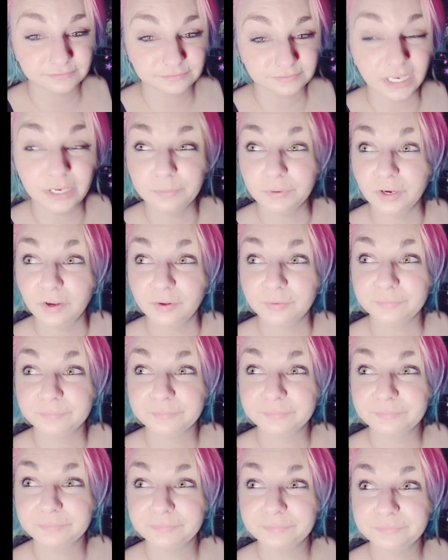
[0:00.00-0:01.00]
I will.
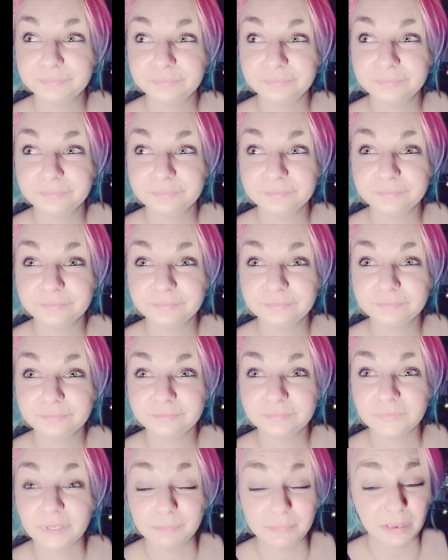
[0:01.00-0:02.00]

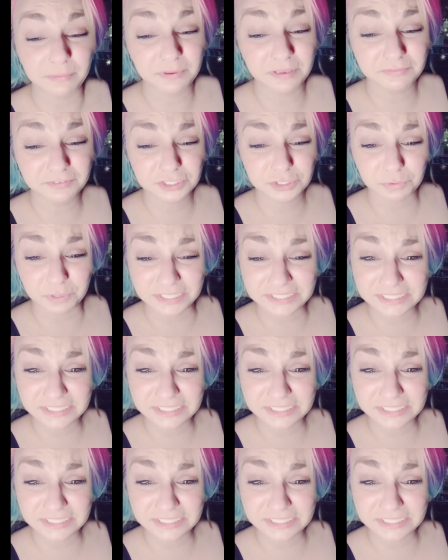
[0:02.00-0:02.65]
And maybe even twice a